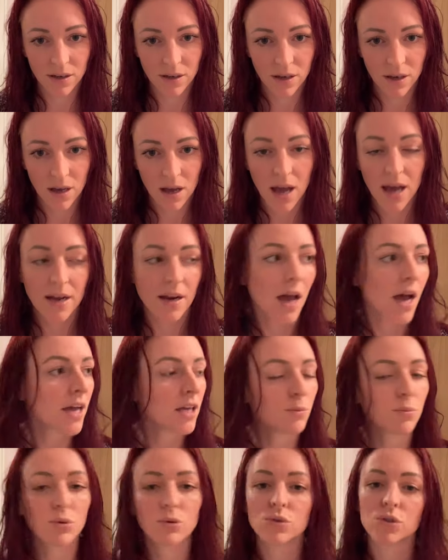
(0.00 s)
and
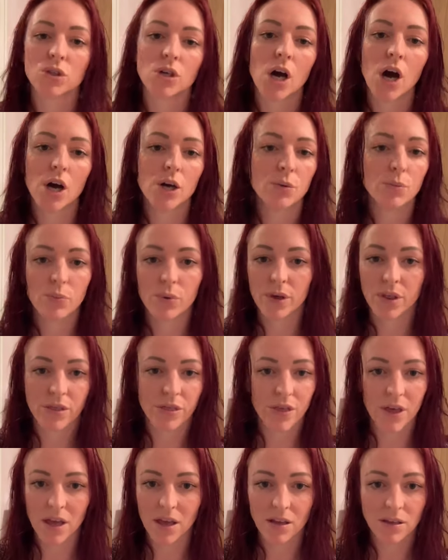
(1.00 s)
able to cope with
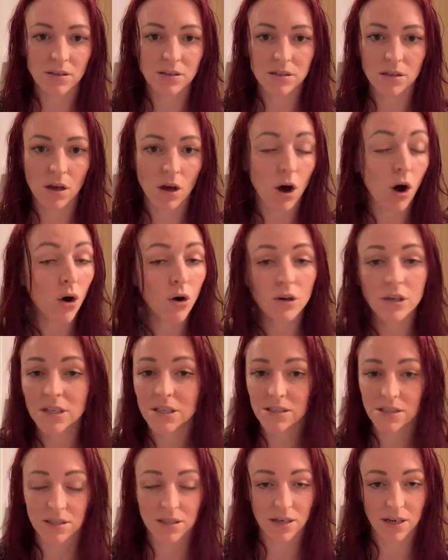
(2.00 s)
things.
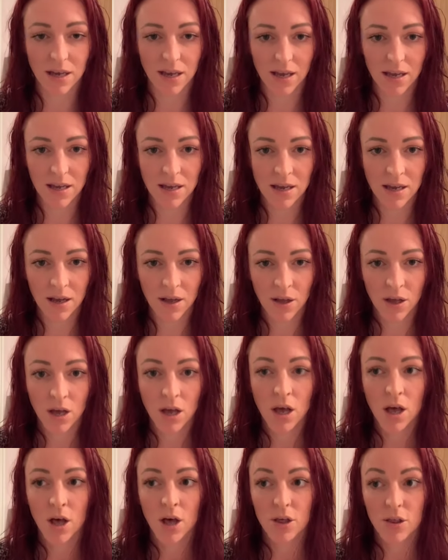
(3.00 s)
Honestly,
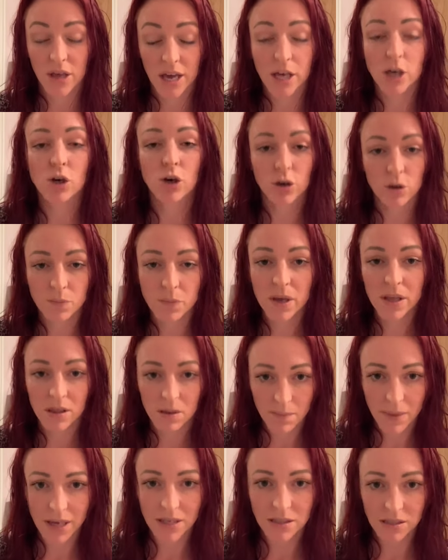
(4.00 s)
it could be the
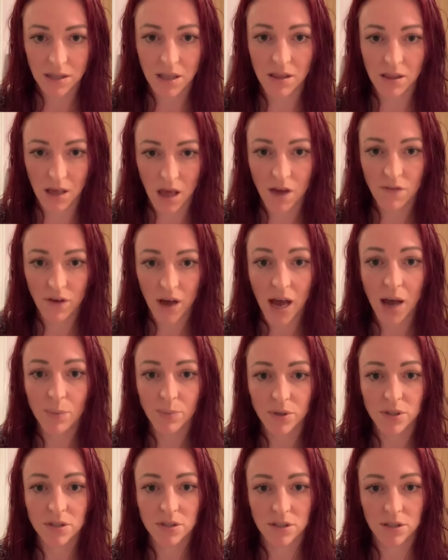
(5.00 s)
best thing that ever
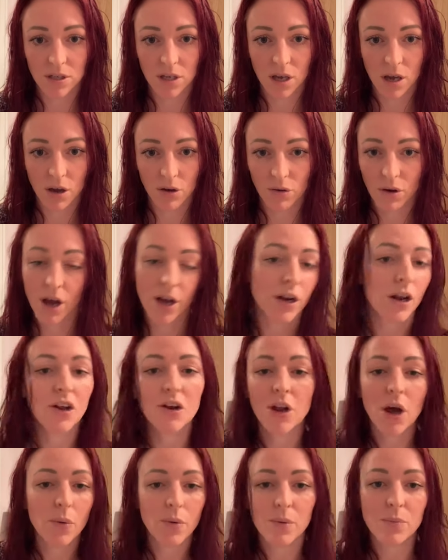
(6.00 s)
happens to you. And I
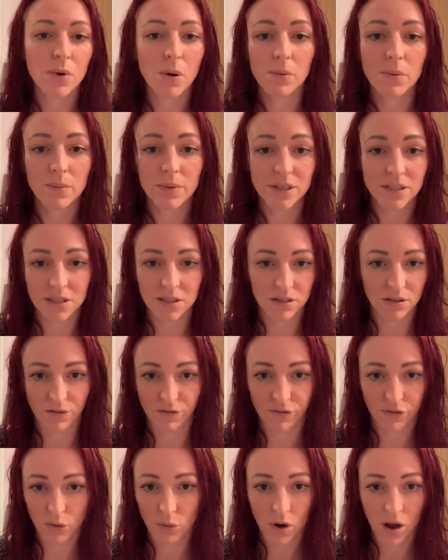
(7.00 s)
know it probably doesn't
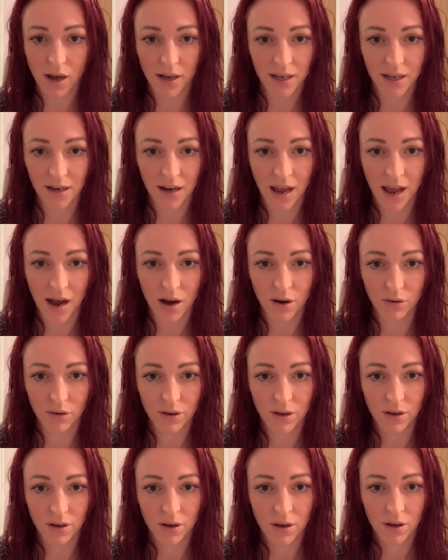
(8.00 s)
feel like it now.
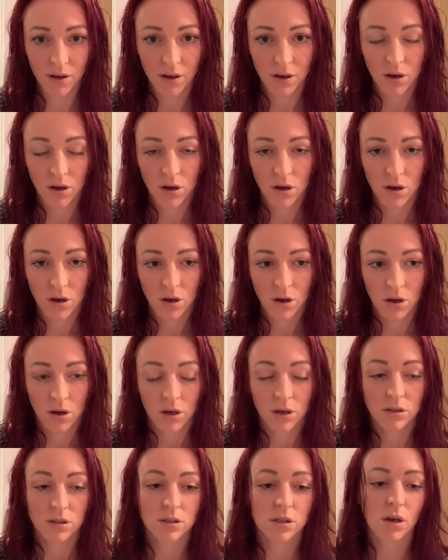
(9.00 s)

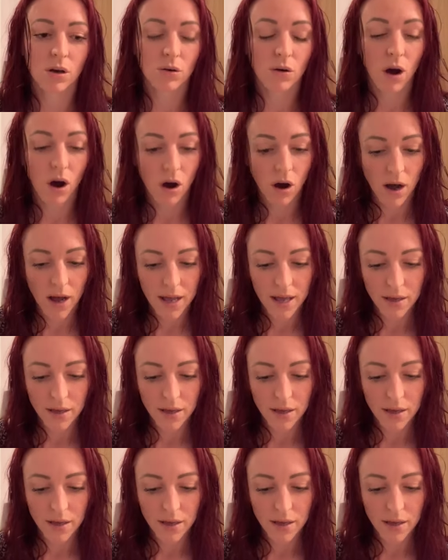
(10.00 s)
So I,